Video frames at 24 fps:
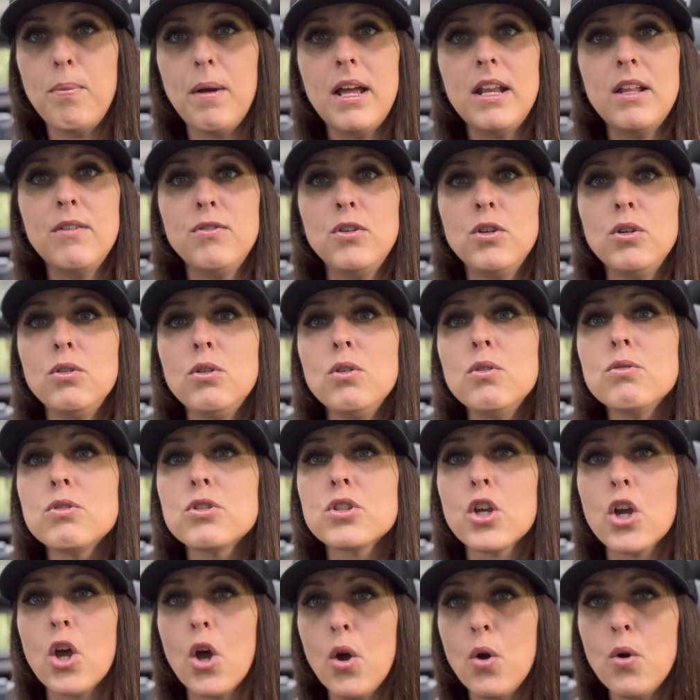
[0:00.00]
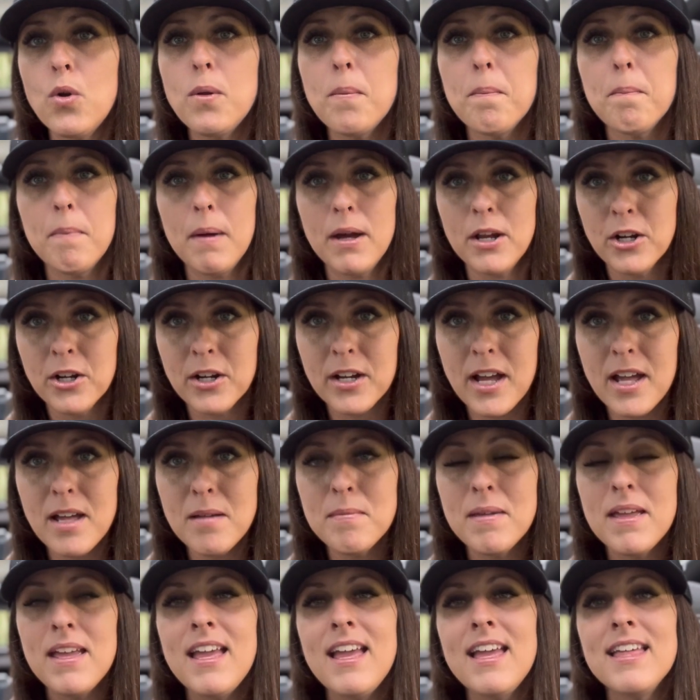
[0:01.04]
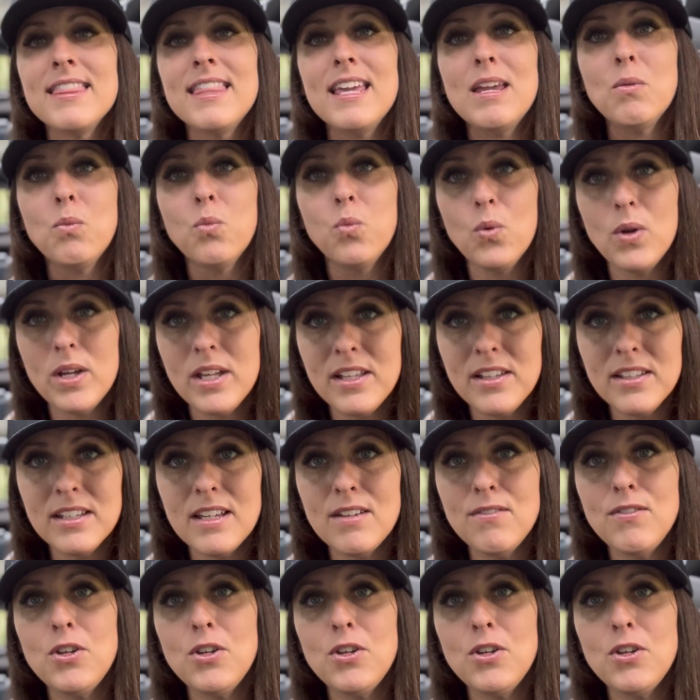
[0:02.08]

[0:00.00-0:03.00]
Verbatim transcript: But if you use code Buttercup, they will give